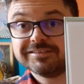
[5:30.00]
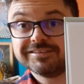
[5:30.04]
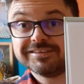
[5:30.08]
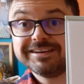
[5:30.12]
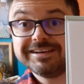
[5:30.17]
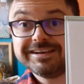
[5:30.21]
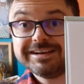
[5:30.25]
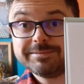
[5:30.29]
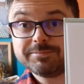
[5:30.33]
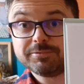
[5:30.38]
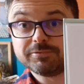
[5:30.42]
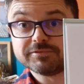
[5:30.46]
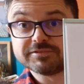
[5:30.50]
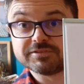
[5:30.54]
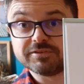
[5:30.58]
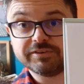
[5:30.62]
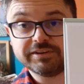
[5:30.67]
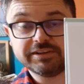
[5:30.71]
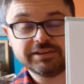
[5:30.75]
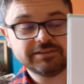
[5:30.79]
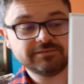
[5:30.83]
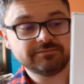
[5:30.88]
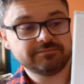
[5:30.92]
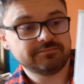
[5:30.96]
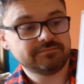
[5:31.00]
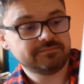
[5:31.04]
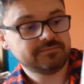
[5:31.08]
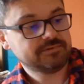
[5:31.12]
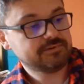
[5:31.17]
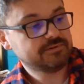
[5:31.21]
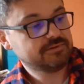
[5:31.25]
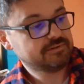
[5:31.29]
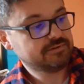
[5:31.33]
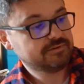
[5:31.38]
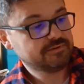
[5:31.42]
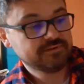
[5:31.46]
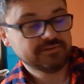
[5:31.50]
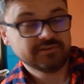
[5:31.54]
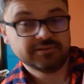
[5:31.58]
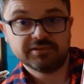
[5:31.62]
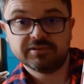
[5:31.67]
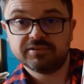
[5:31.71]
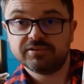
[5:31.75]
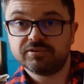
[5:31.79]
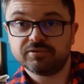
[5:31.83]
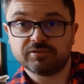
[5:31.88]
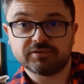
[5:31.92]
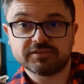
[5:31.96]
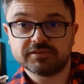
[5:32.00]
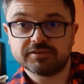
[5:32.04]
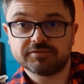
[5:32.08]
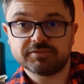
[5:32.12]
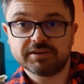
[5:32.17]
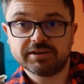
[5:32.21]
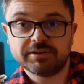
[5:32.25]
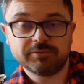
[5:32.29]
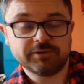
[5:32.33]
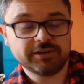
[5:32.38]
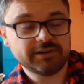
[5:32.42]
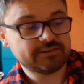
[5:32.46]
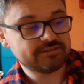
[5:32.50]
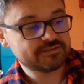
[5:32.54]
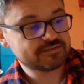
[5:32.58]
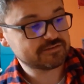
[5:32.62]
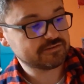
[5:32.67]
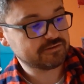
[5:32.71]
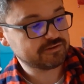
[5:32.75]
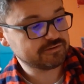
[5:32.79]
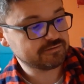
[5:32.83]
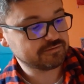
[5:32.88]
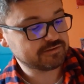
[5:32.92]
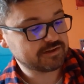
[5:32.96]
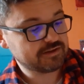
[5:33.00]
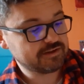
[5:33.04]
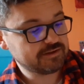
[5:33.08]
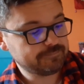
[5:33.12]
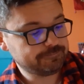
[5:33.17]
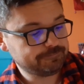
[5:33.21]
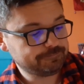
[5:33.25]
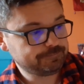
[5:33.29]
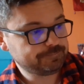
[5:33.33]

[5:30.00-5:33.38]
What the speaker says: and nibbles on it. Not a great way to start your day.